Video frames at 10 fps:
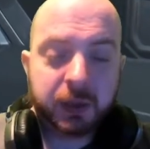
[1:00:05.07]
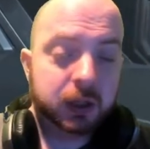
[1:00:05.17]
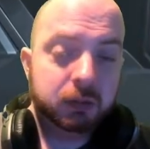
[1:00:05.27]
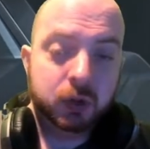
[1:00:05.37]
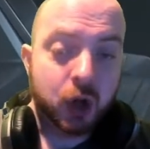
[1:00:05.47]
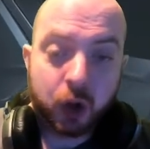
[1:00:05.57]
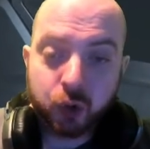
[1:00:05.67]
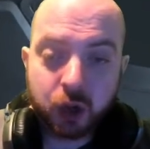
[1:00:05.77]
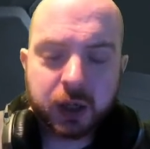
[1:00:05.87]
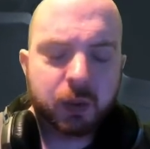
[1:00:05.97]
No.
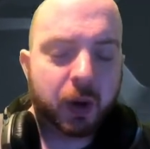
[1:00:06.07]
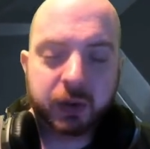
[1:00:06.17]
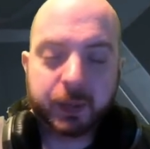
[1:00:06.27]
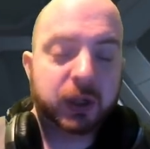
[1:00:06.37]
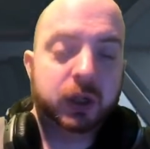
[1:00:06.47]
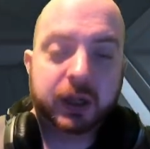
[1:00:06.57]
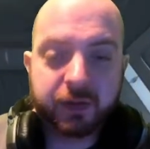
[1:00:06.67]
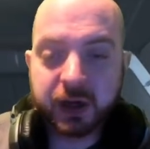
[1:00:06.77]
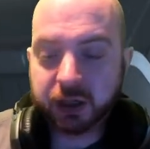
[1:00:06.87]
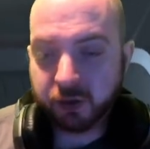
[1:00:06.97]
Well, it depends on your
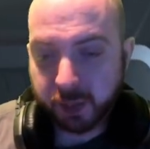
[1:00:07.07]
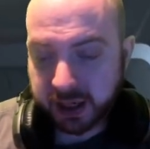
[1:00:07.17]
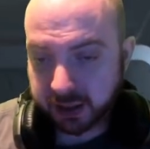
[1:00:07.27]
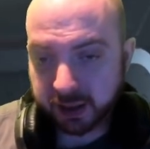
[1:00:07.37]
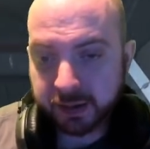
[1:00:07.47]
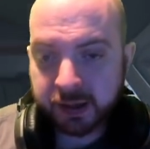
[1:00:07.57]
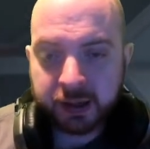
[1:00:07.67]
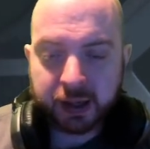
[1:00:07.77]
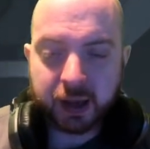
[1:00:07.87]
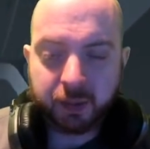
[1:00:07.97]
definition of beta.
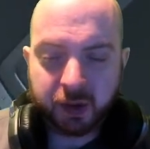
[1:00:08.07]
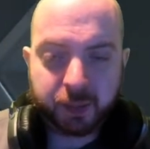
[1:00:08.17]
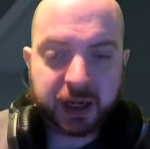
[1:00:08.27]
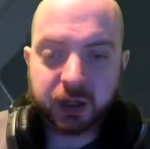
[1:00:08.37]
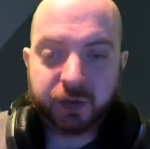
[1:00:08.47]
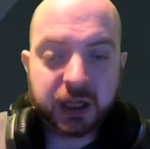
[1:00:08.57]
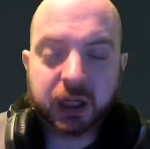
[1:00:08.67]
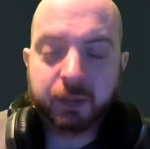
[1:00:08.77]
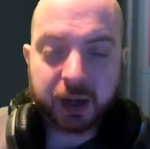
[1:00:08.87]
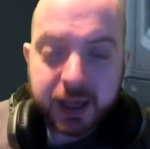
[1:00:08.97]
If beta's feature
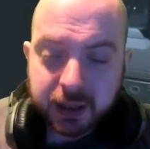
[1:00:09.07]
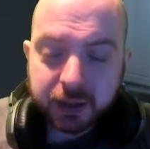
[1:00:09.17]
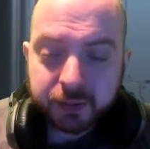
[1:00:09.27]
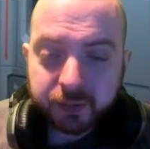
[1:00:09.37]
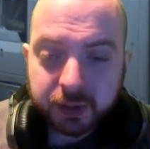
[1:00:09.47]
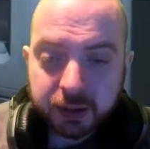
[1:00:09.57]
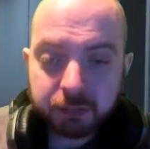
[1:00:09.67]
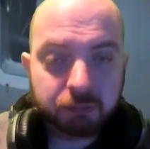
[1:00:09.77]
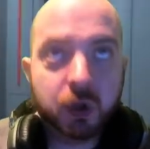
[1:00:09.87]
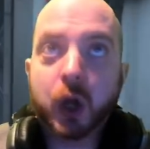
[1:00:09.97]
complete,
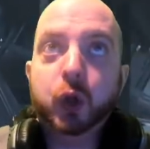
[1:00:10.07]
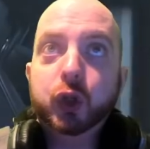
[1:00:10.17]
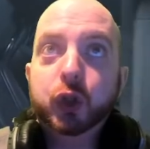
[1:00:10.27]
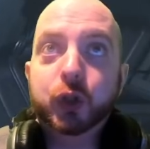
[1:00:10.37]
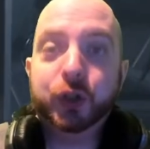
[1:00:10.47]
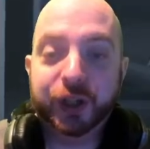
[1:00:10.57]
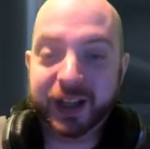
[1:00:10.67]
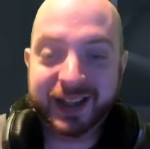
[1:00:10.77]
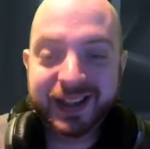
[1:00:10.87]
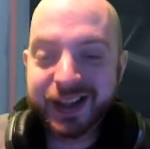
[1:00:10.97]
no.
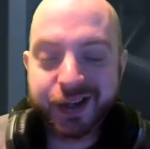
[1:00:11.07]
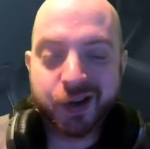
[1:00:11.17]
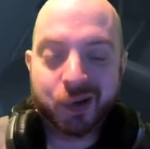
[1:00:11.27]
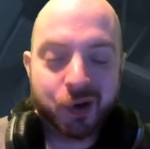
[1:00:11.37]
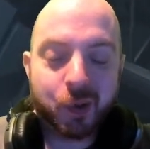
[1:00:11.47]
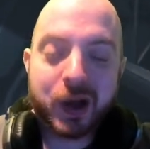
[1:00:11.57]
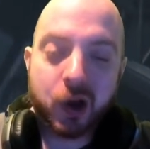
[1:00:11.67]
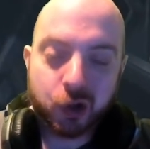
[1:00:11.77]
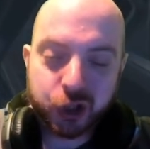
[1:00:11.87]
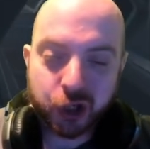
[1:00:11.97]
not by a
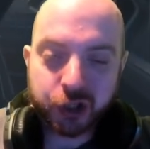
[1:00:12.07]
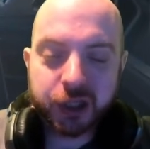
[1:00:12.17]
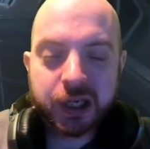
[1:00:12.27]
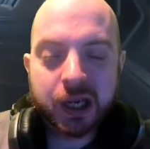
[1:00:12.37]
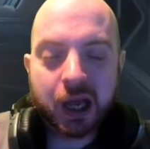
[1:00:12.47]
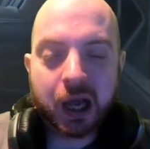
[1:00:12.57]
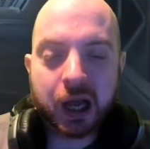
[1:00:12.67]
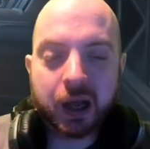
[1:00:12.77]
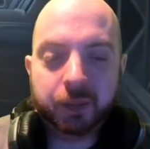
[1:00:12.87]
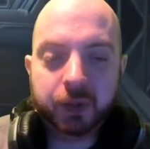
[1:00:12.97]
long shot.
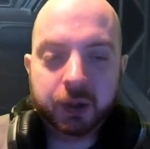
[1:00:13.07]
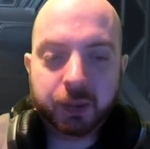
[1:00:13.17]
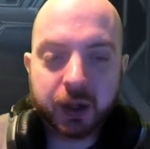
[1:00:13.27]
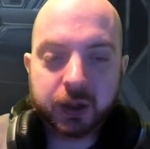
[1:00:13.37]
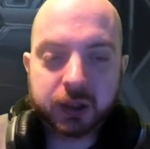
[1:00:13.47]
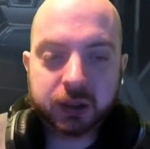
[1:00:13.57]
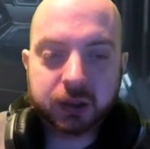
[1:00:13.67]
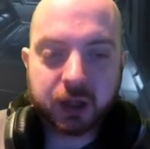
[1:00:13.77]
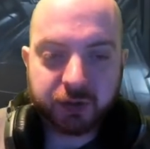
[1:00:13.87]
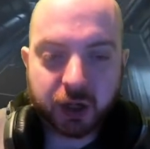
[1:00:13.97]
But
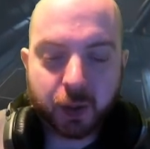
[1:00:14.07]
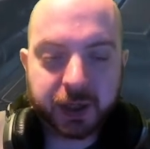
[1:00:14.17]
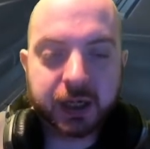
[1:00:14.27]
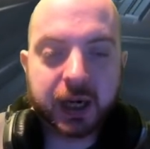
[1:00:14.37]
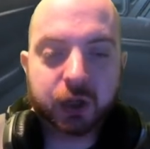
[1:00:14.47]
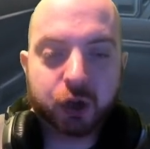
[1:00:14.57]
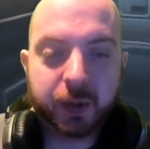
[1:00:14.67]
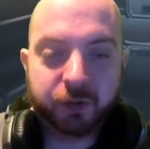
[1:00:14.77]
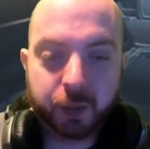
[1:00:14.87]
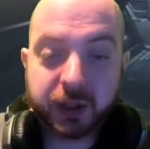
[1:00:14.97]
server-side object container streaming,
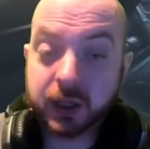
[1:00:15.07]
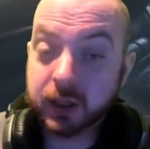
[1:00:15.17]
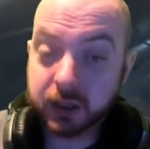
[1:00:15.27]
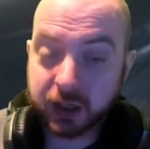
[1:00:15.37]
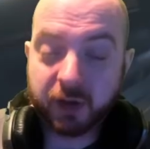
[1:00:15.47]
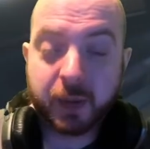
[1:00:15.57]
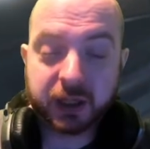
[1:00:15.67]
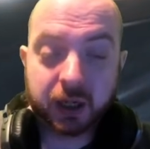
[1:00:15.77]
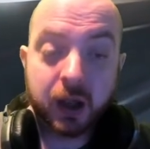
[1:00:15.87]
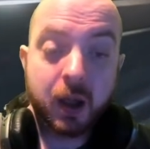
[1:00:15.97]
full persistence, and server
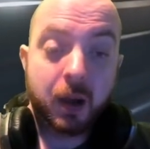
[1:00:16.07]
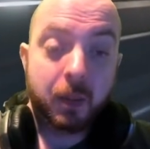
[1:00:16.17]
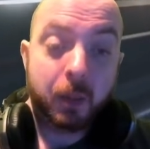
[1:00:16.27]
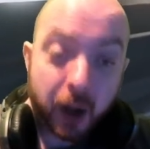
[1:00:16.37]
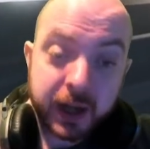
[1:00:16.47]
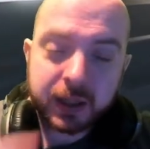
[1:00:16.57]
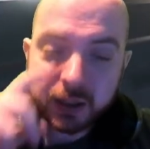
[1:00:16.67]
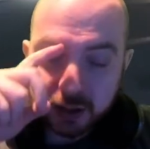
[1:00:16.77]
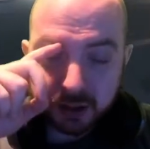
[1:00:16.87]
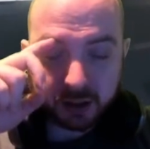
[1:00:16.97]
meshing might
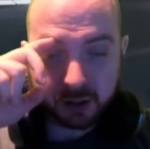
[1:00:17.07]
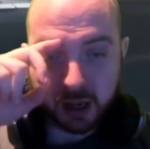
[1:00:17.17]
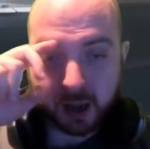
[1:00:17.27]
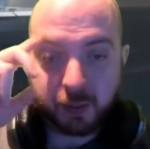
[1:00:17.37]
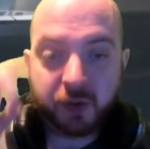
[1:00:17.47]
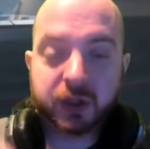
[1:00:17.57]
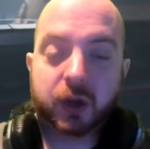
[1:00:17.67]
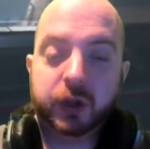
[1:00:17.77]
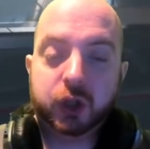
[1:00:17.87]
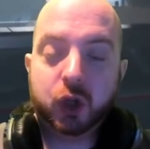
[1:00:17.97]
move us
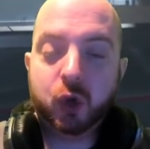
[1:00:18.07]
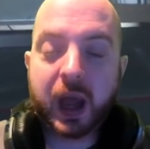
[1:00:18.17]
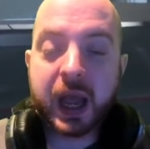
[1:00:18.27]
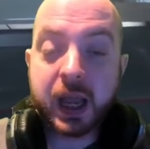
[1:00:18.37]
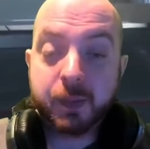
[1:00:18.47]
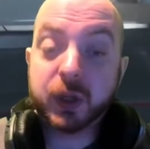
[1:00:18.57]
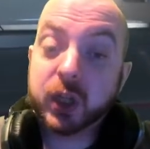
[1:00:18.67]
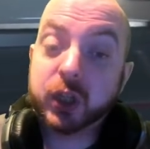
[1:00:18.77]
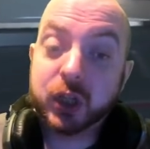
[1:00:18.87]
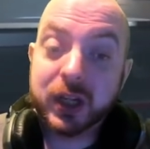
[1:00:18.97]
on to a
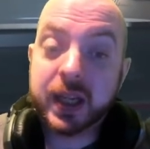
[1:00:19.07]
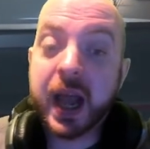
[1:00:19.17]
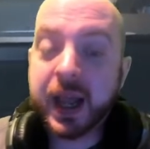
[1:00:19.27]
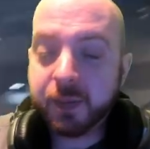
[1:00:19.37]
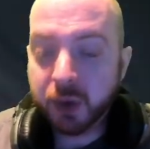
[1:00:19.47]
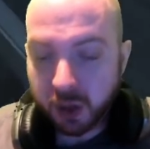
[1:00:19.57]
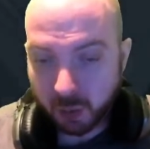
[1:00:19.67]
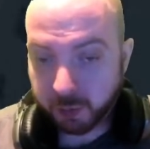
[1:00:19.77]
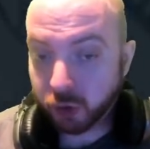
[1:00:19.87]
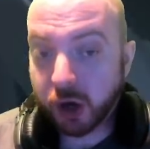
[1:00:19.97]
persistent game
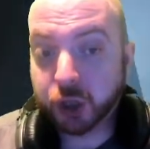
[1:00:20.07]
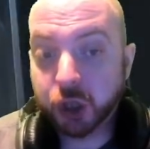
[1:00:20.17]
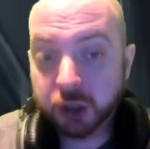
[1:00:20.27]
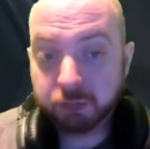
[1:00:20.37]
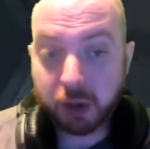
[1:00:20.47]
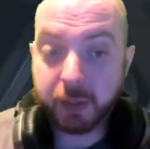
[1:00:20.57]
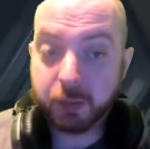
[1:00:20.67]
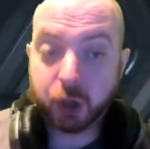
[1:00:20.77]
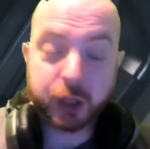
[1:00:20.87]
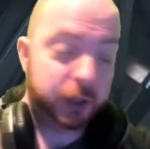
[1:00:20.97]
with progression, permanent
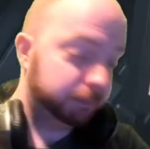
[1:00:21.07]
progression.